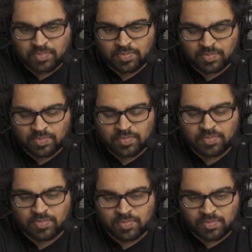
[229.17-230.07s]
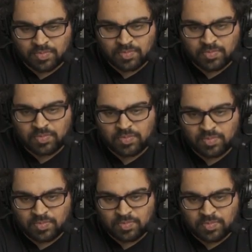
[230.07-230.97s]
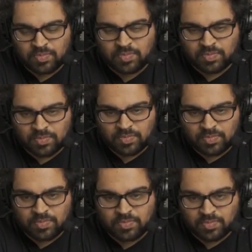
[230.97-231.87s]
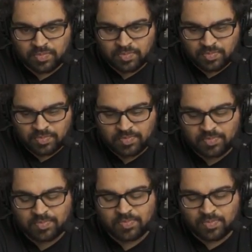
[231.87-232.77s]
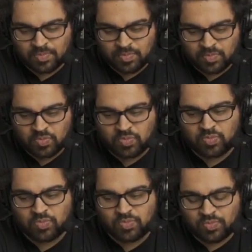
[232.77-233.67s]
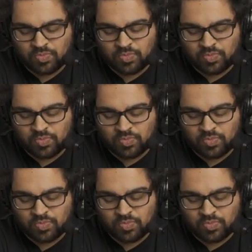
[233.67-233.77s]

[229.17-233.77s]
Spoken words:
No words are spoken by the person on screen.